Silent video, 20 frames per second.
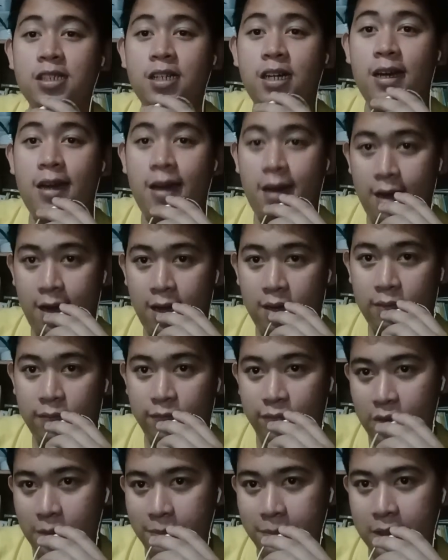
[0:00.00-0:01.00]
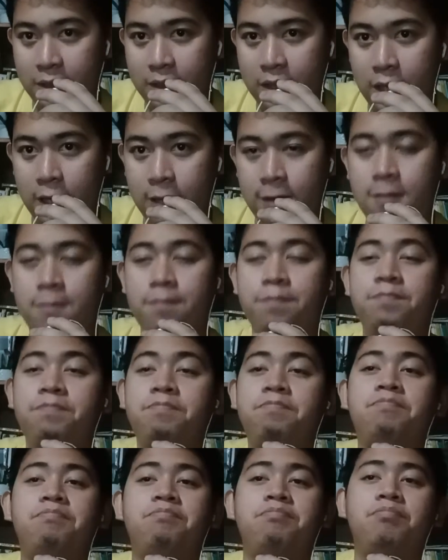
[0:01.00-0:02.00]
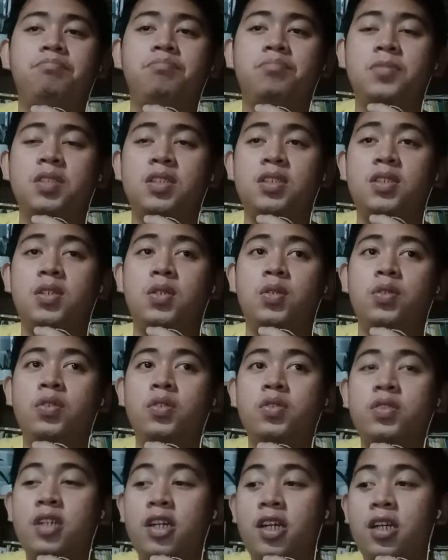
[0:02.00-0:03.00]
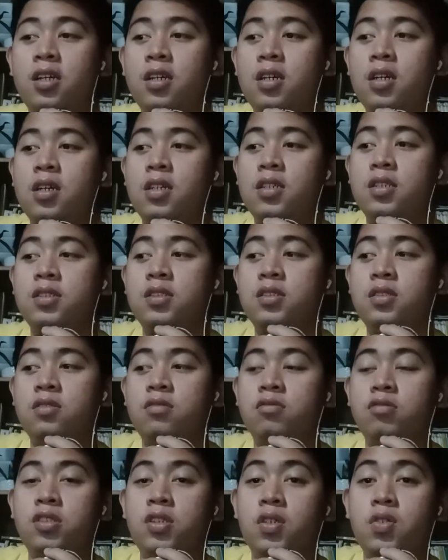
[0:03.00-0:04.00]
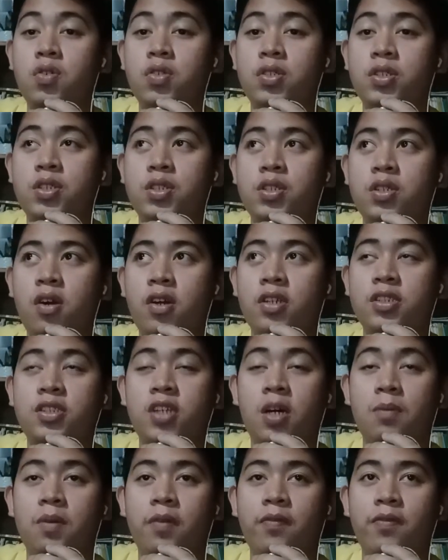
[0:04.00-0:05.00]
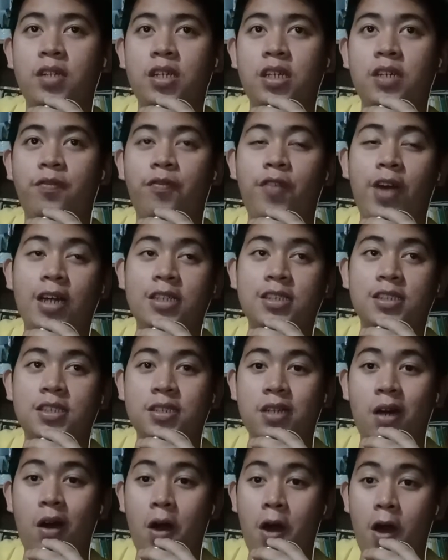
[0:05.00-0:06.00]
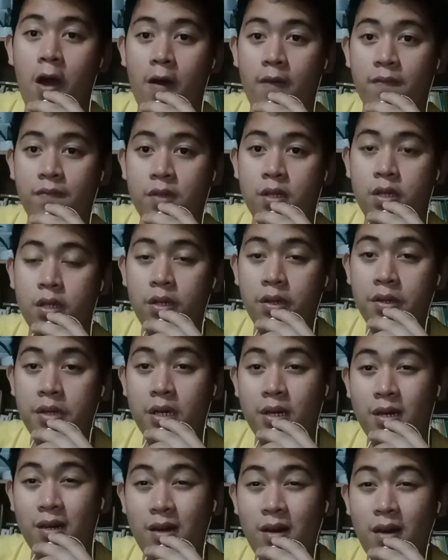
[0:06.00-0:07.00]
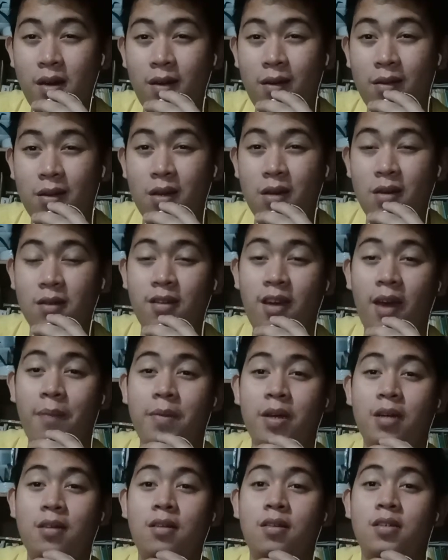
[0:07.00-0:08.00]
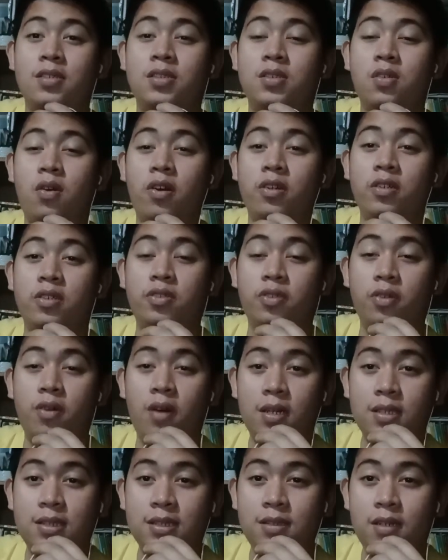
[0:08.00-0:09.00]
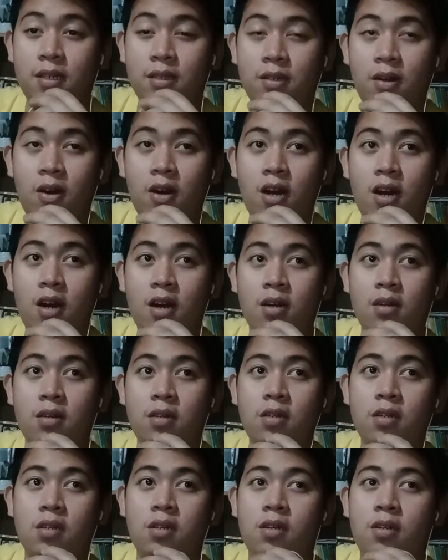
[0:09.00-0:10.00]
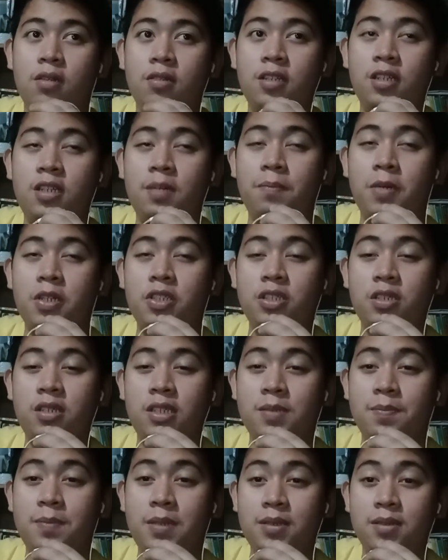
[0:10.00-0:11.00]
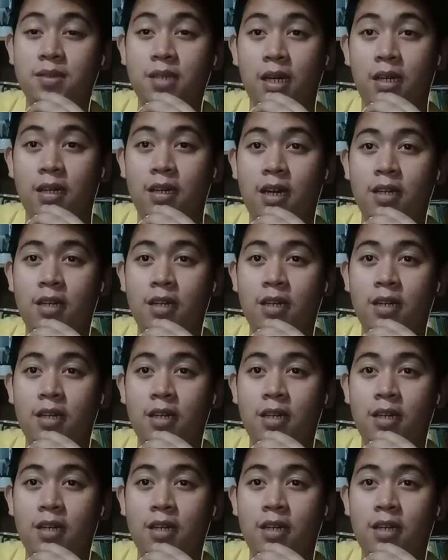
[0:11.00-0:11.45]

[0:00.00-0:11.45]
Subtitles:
So those are some of the effects of the chemicals or the drugs that the patient is being taken. So it is important to take note of